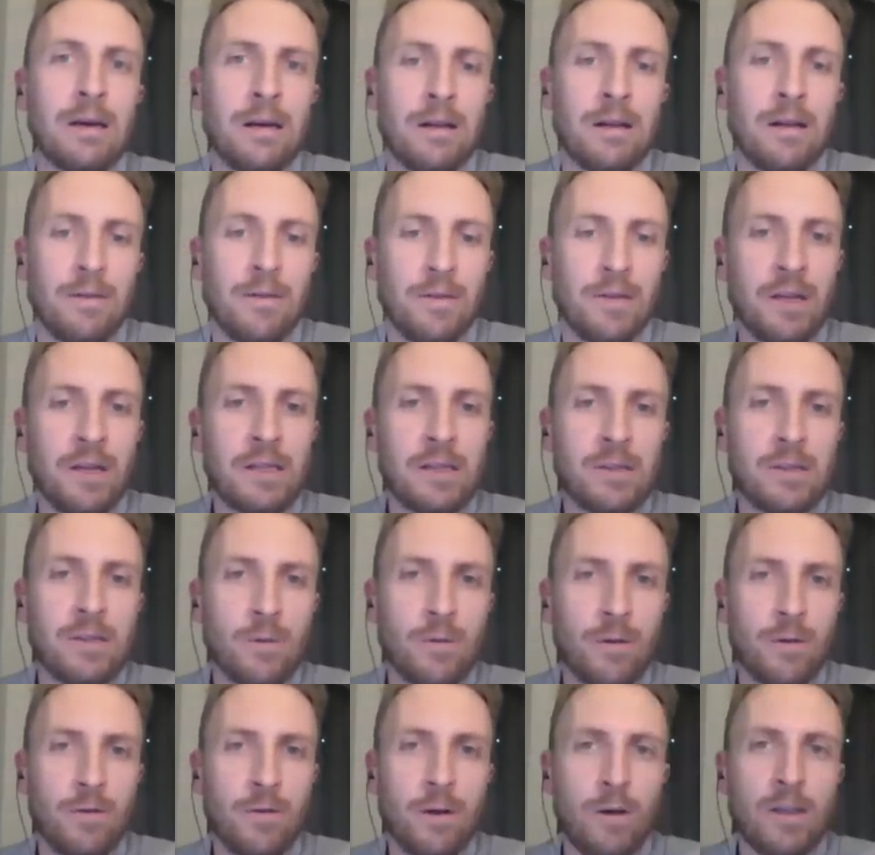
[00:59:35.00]
these
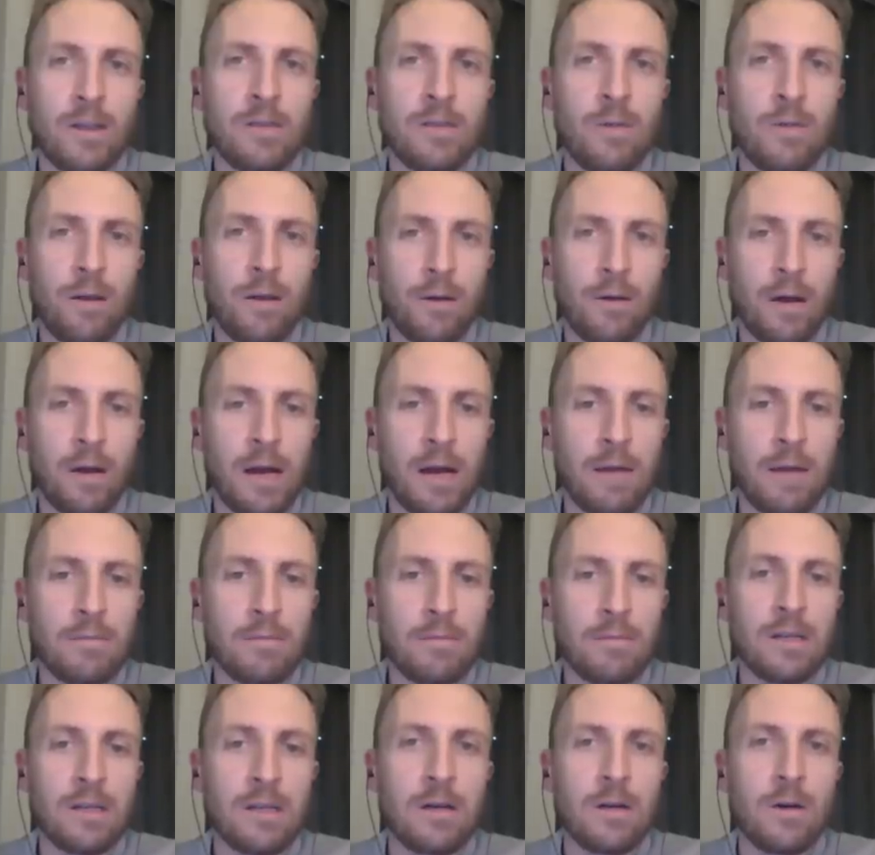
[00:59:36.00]
sort of crazy weather
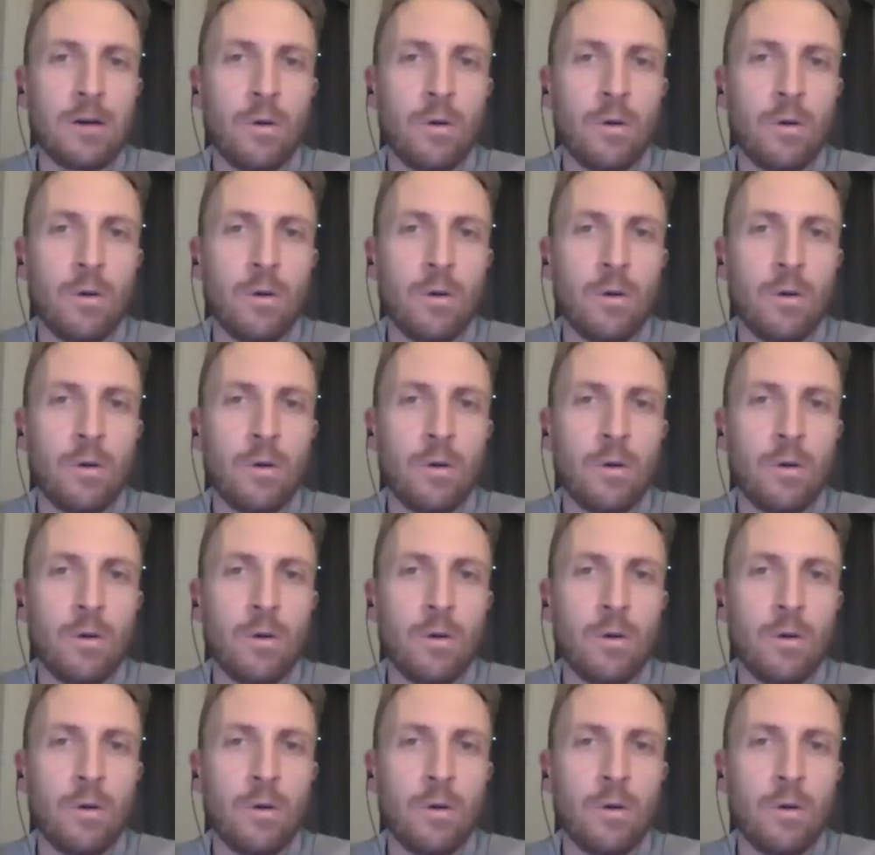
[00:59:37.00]
games,